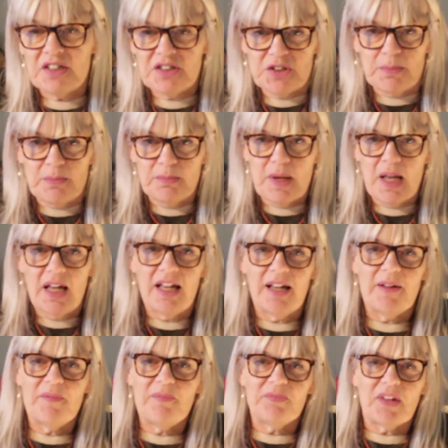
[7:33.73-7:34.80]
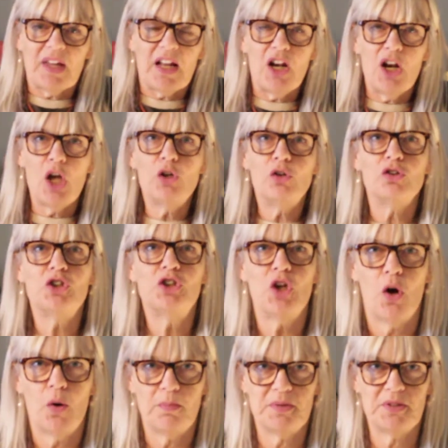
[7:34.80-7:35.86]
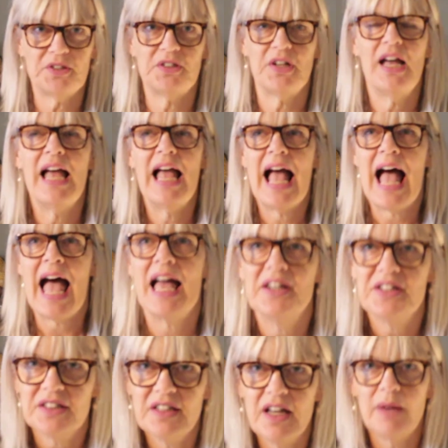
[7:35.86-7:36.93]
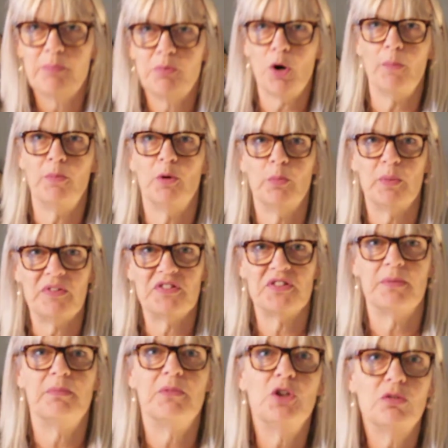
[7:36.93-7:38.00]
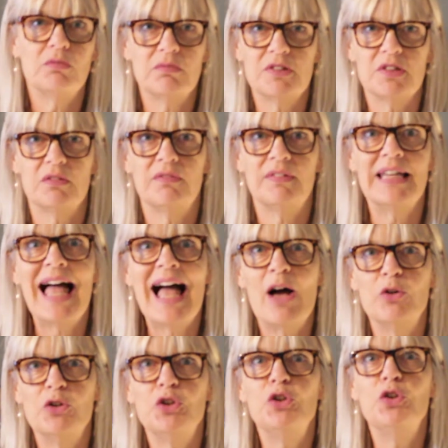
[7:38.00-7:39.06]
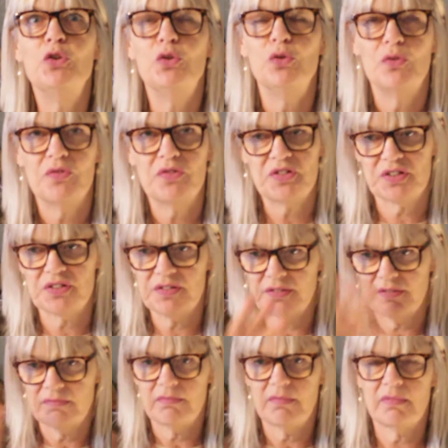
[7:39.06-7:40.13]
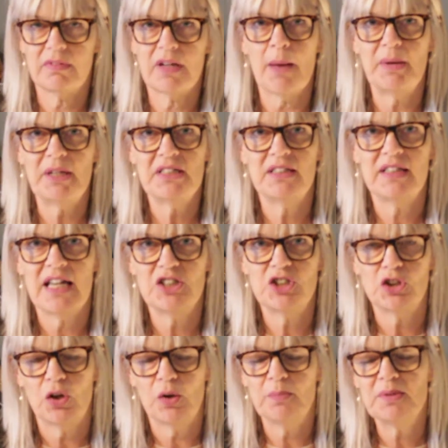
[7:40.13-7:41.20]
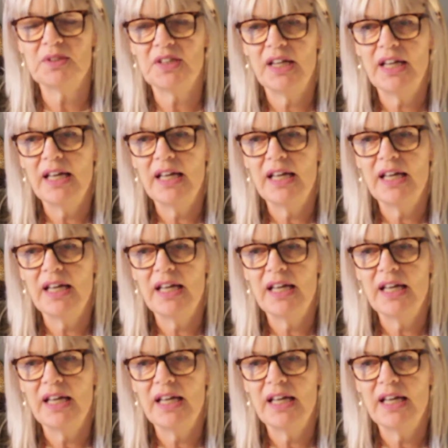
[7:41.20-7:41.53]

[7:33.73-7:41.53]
Some local shops had a problem with some sort of loud youths coming to their shops.